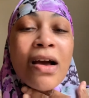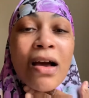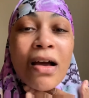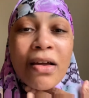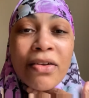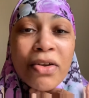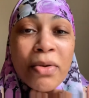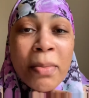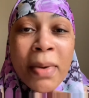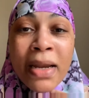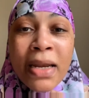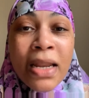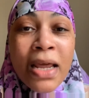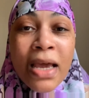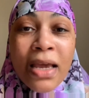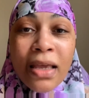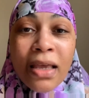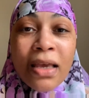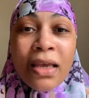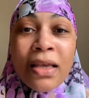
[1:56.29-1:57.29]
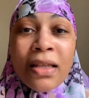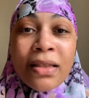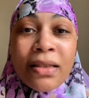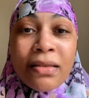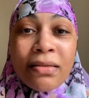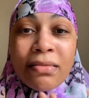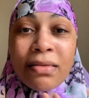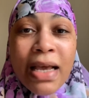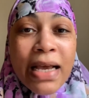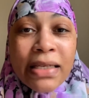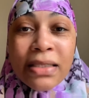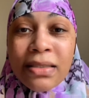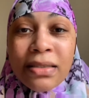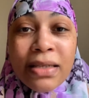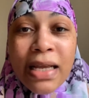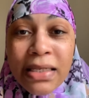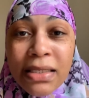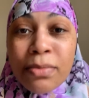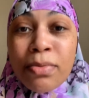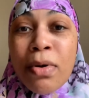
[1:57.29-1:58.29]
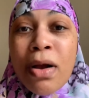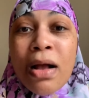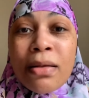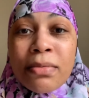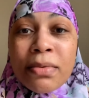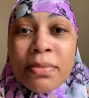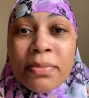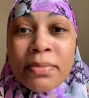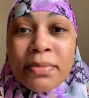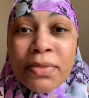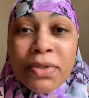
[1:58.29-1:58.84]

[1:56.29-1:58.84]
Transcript: under my neck, and that's a problem.